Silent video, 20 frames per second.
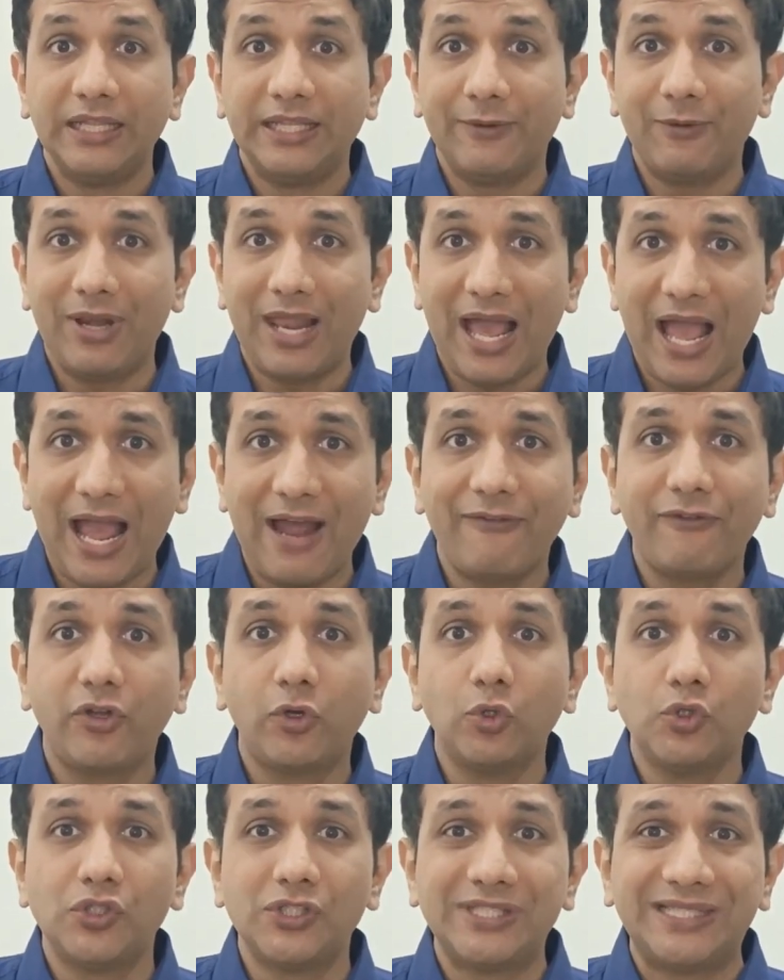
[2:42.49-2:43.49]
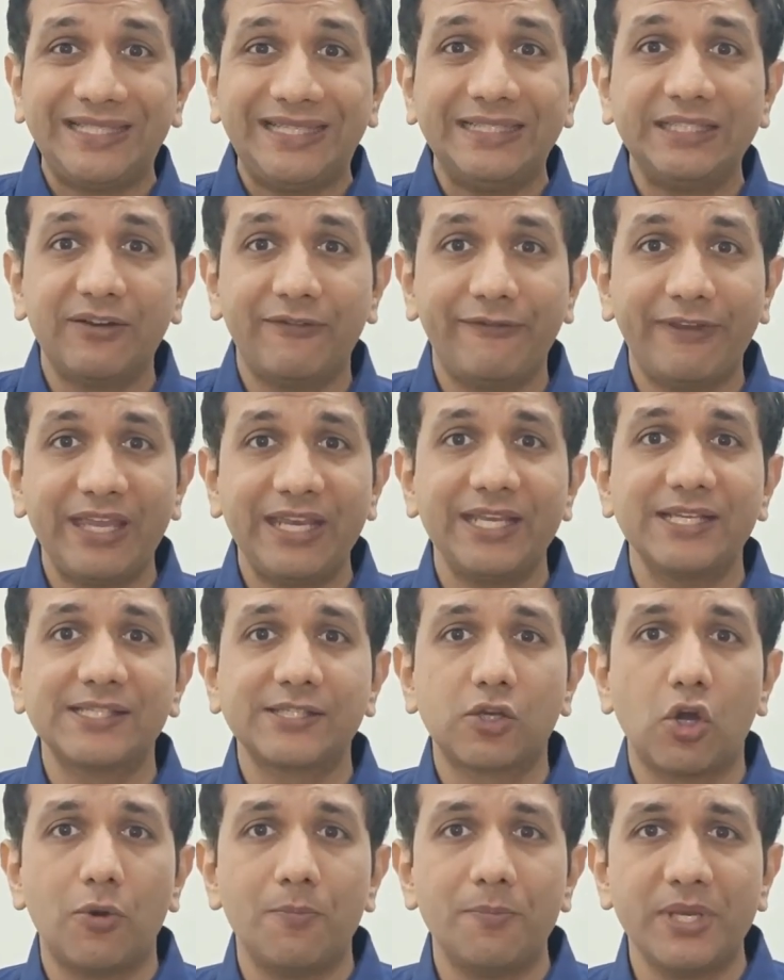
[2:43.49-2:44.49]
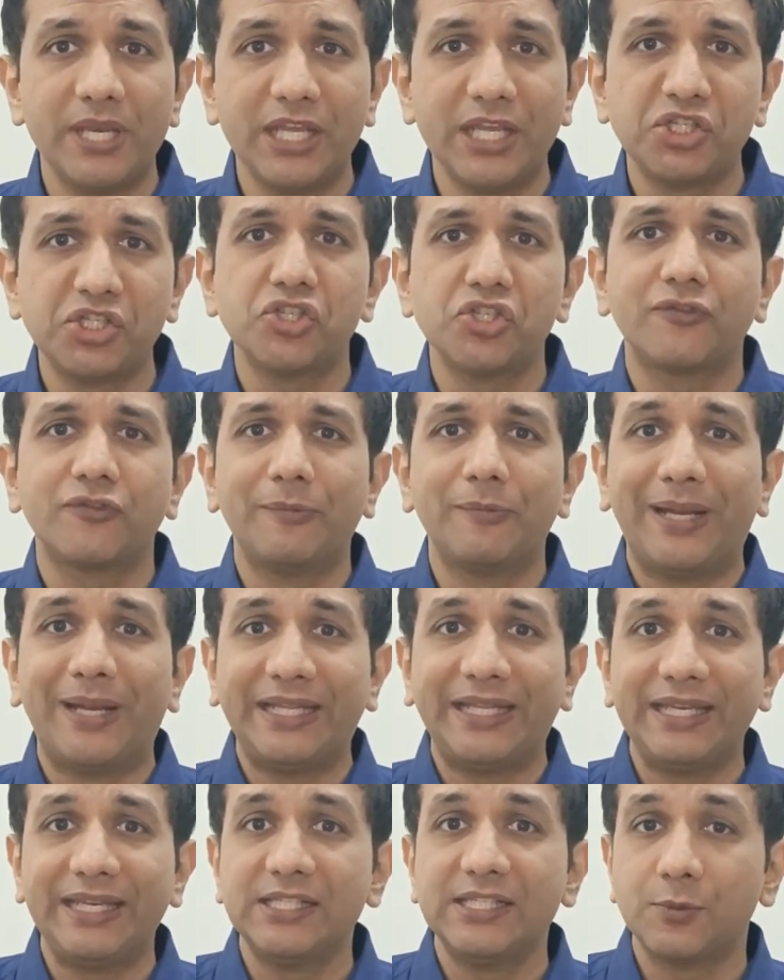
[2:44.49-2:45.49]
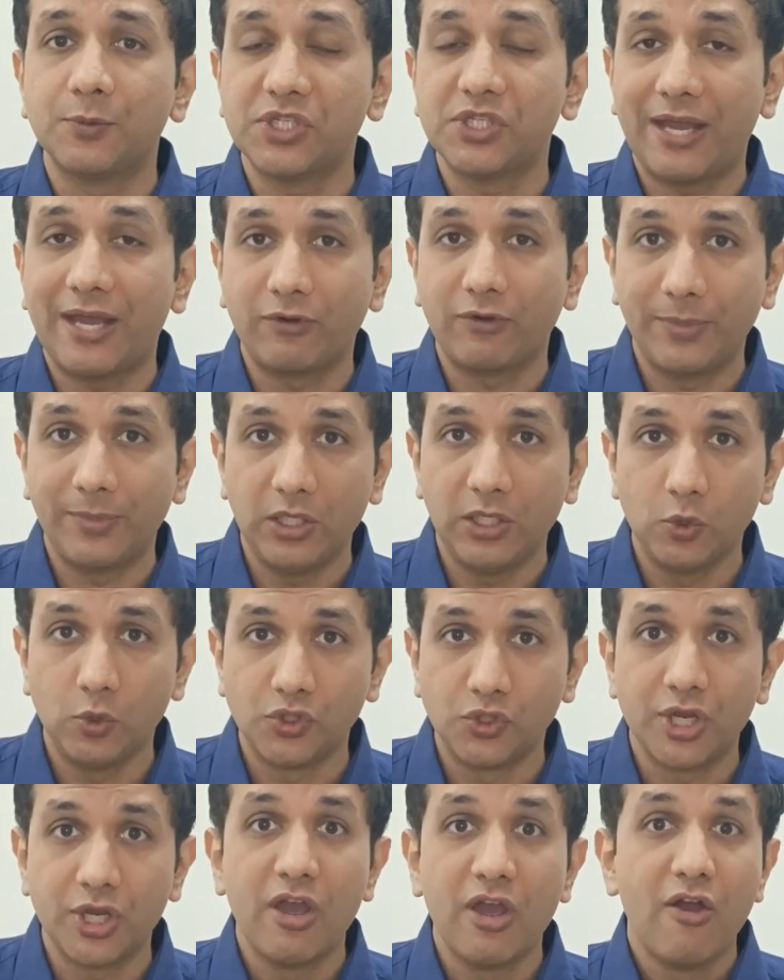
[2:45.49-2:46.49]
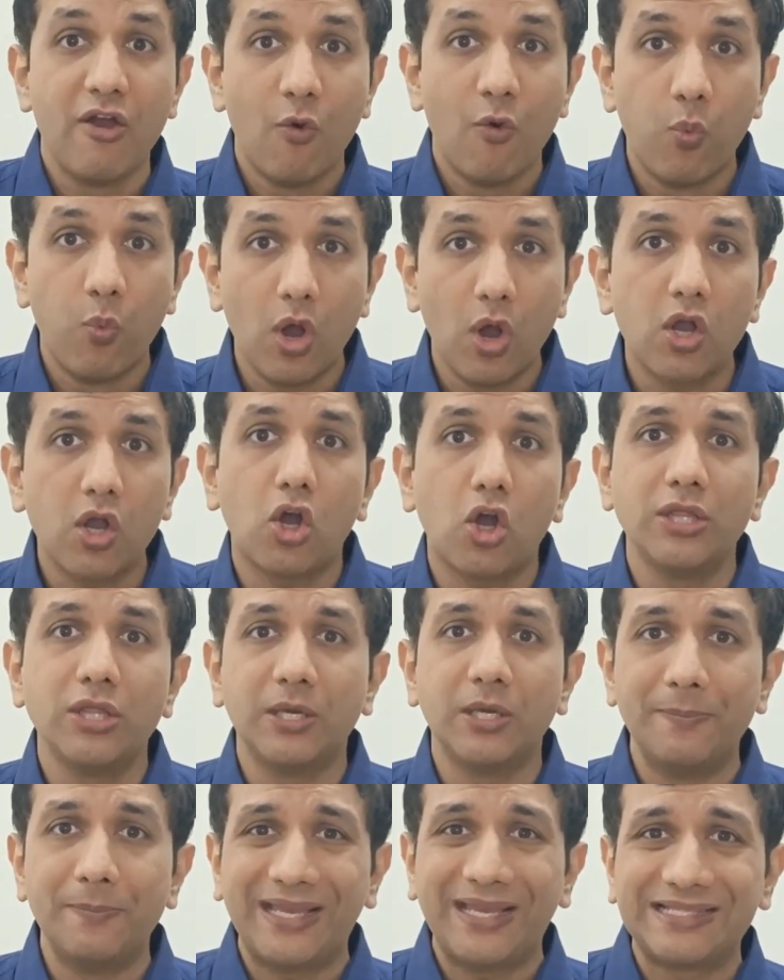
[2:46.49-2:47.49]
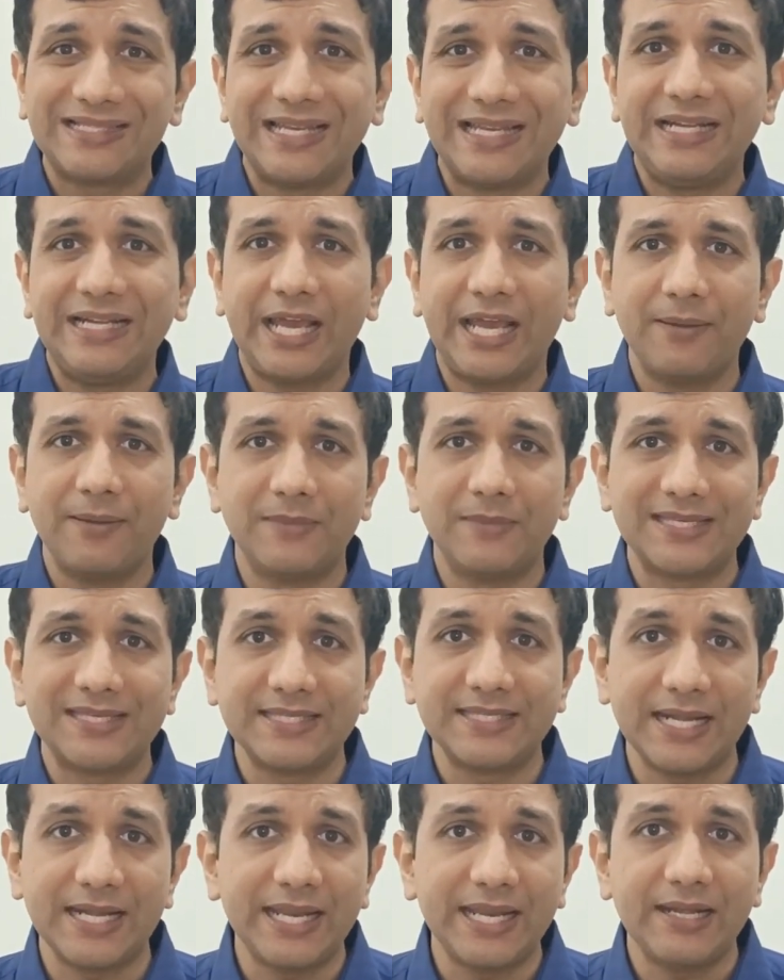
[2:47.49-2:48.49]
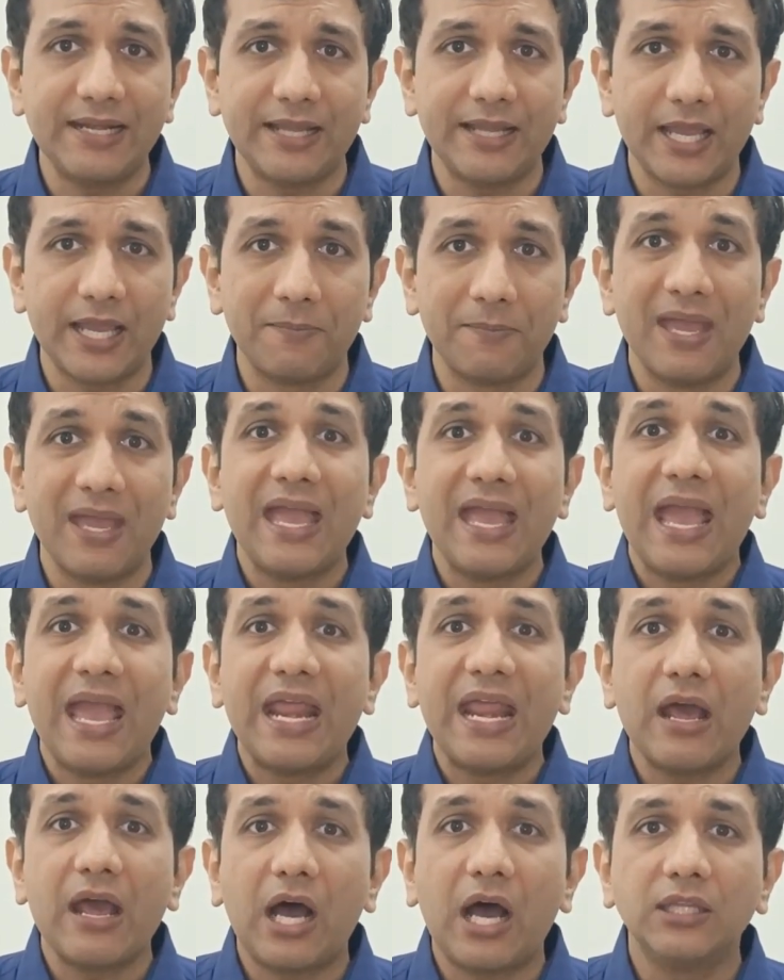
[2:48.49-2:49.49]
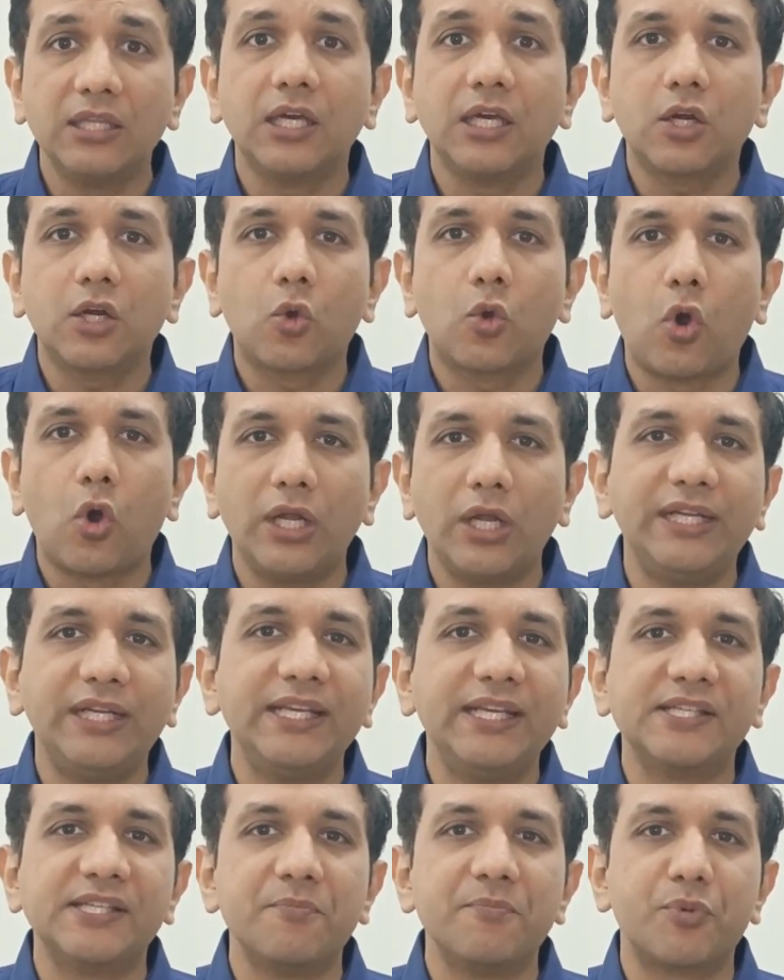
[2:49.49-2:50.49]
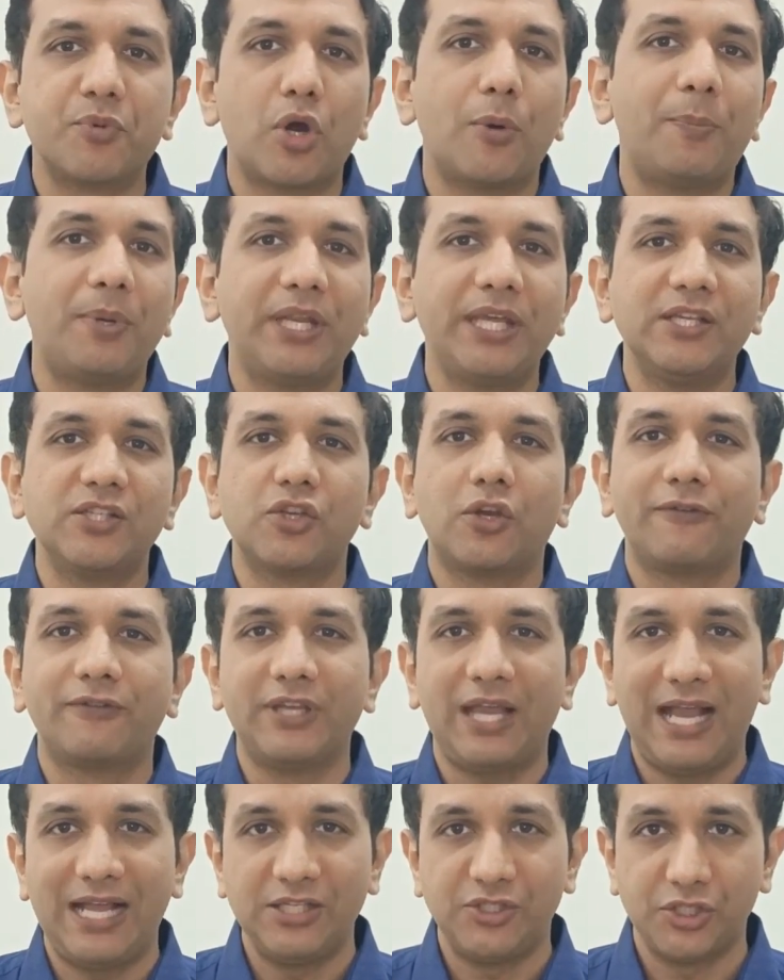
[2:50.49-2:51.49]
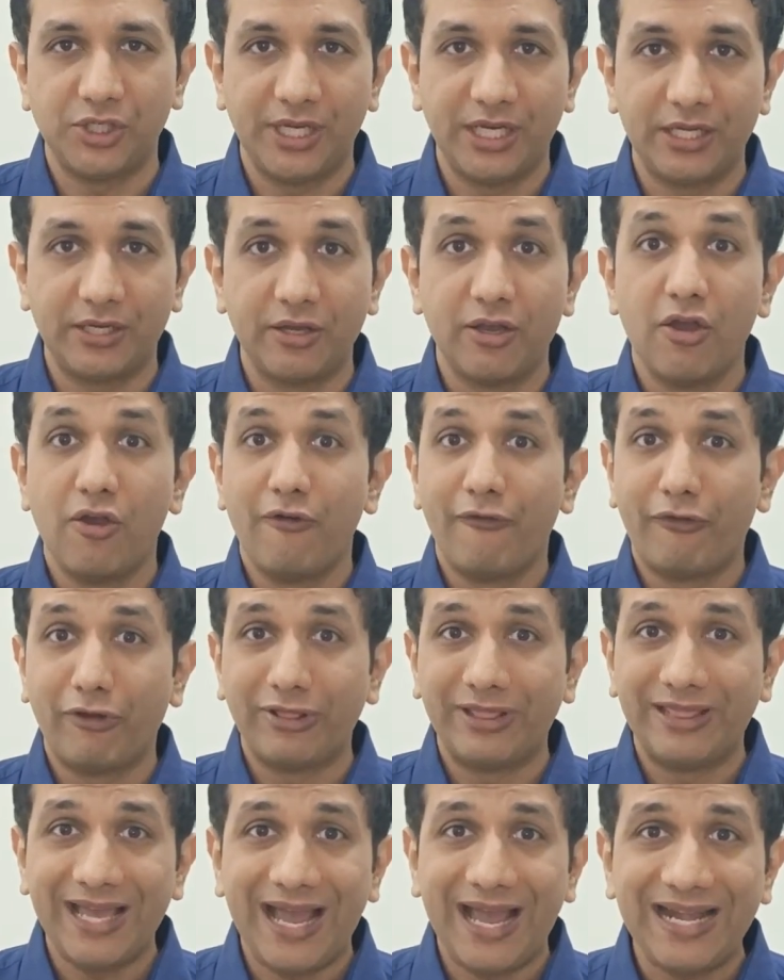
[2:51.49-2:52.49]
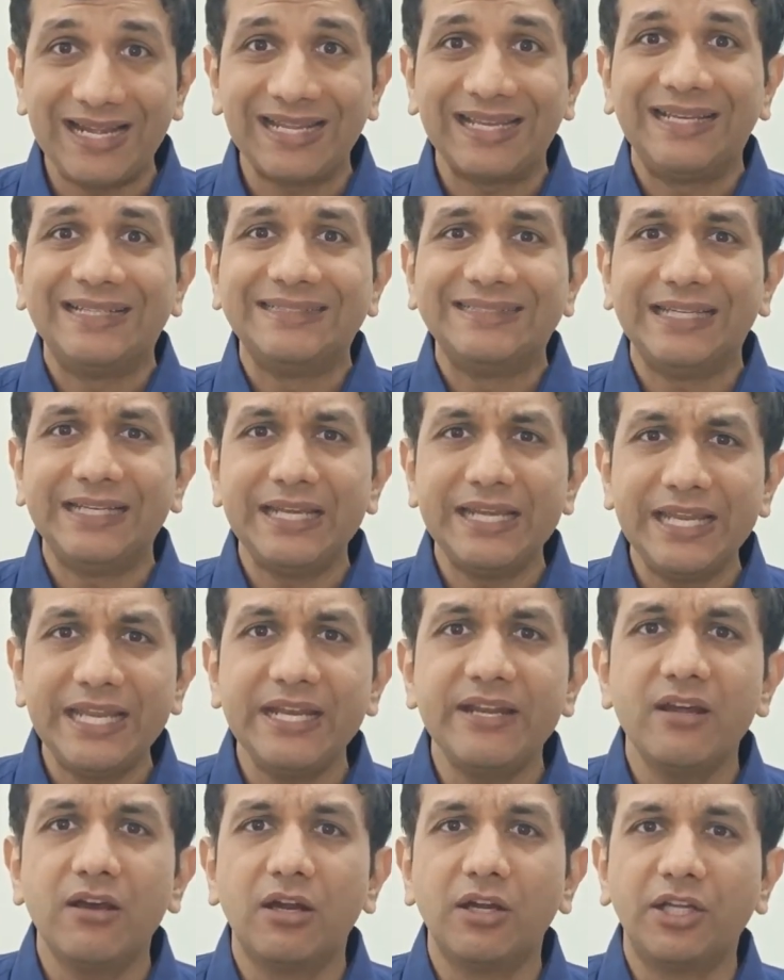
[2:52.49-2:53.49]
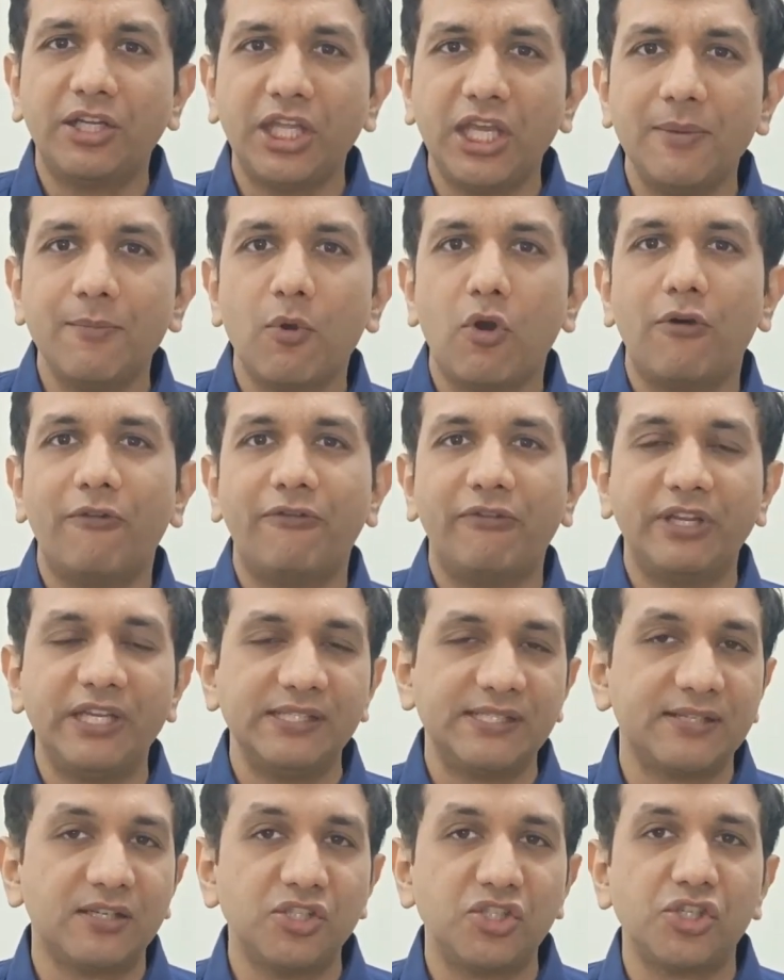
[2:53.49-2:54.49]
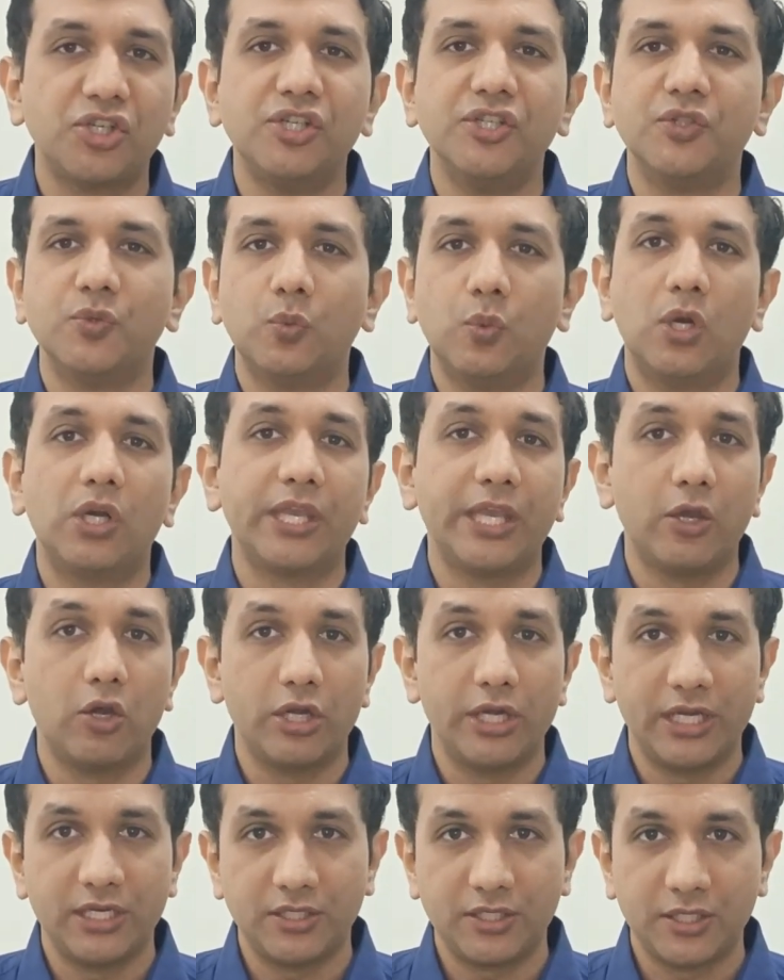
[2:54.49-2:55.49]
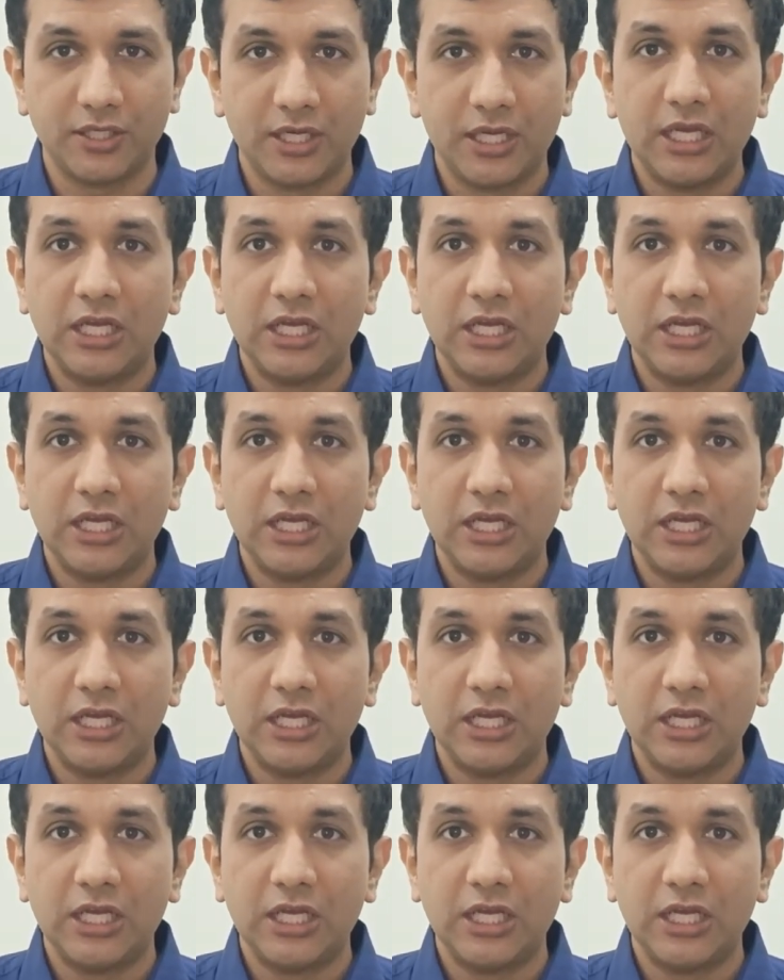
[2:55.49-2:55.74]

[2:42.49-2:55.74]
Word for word: They will have to see the various combinations of the materials which have to be used, work on the mixing time, the setting time and other qualities and properties of the alginate. For that, they need a team of researchers working on it.